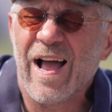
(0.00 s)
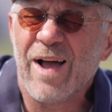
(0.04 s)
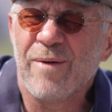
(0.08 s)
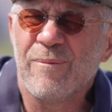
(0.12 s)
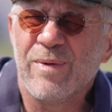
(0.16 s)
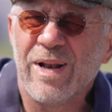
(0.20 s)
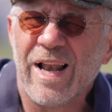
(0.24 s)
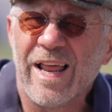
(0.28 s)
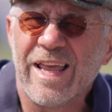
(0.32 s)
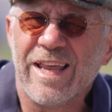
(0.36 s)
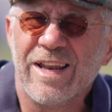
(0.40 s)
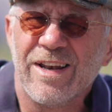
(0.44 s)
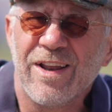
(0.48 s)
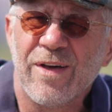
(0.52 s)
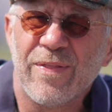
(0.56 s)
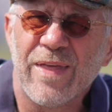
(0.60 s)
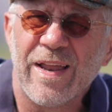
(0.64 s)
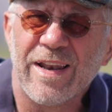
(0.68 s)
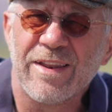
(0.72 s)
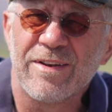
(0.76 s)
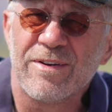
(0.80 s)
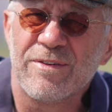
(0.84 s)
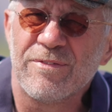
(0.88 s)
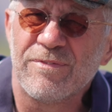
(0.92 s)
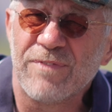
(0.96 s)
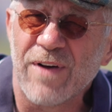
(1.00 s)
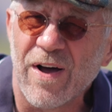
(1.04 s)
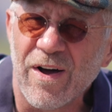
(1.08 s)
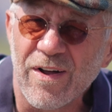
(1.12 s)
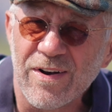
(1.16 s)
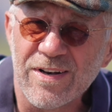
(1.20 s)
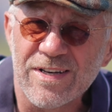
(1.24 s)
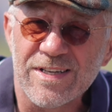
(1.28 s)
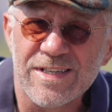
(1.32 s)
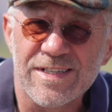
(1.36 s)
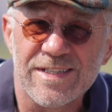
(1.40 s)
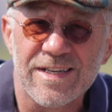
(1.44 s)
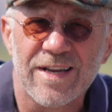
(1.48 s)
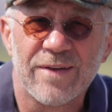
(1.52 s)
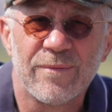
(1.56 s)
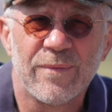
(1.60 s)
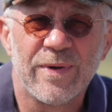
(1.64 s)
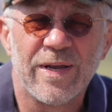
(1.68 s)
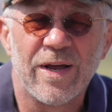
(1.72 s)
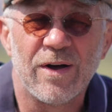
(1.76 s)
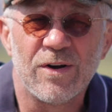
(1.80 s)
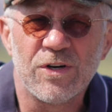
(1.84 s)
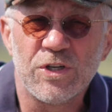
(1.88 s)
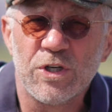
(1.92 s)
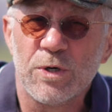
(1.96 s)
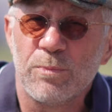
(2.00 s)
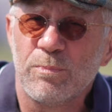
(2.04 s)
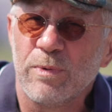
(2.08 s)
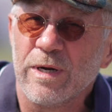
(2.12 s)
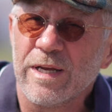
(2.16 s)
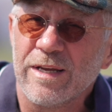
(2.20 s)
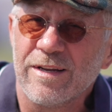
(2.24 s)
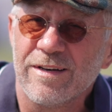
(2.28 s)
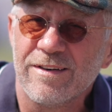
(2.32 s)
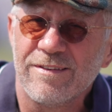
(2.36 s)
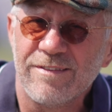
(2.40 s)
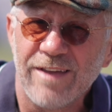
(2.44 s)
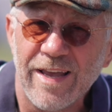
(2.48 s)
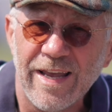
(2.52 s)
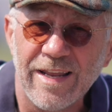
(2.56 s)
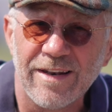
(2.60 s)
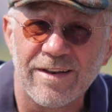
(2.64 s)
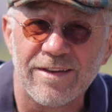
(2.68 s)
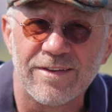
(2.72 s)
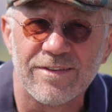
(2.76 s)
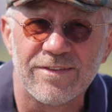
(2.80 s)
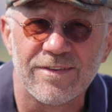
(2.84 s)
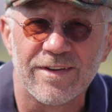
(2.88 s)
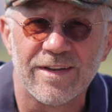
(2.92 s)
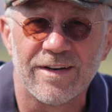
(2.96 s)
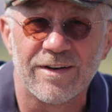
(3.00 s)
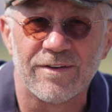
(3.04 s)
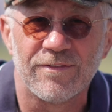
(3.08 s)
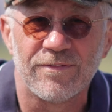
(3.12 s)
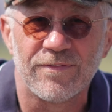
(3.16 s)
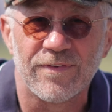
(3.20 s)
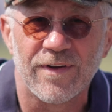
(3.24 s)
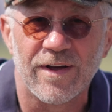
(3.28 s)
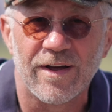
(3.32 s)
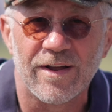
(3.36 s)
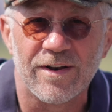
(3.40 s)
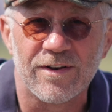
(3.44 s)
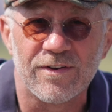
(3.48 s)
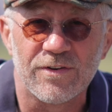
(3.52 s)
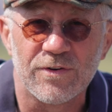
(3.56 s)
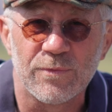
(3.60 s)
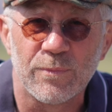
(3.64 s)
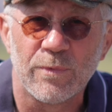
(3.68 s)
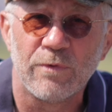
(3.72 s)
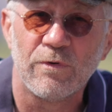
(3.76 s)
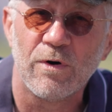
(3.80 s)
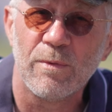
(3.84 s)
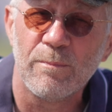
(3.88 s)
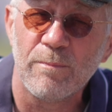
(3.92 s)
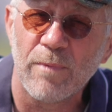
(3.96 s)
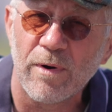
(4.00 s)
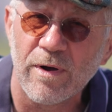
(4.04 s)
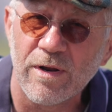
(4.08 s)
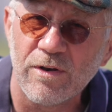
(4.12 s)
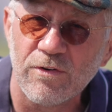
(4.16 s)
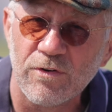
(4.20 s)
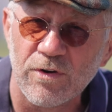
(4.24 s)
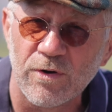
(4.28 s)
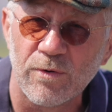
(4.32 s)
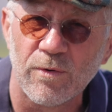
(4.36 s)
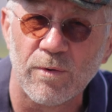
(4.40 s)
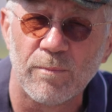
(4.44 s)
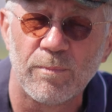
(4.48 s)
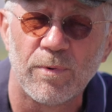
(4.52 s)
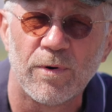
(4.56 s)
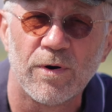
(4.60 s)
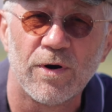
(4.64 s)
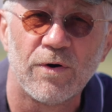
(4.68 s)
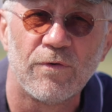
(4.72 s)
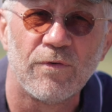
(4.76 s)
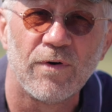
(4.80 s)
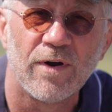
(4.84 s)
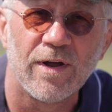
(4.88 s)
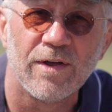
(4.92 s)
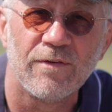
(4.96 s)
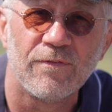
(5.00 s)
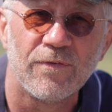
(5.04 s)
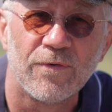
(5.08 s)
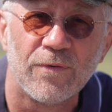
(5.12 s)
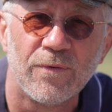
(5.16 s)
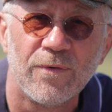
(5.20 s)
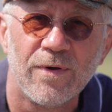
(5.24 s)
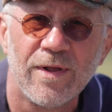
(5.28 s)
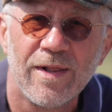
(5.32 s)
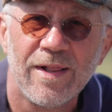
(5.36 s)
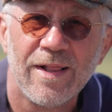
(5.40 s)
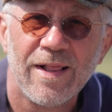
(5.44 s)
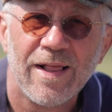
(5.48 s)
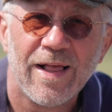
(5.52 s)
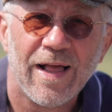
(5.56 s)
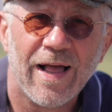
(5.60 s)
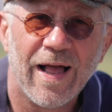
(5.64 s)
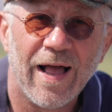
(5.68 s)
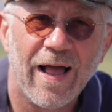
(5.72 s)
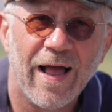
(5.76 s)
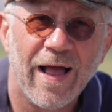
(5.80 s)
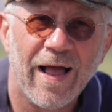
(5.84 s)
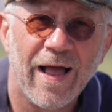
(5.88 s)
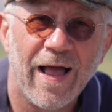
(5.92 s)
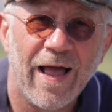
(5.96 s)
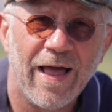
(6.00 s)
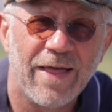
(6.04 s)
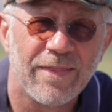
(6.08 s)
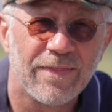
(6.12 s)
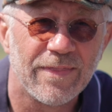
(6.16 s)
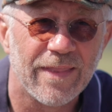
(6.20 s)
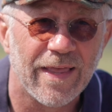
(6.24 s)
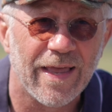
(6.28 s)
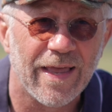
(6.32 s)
We let you know that in advance. We ask you to bring containers in advance. We remind you upon arrival, and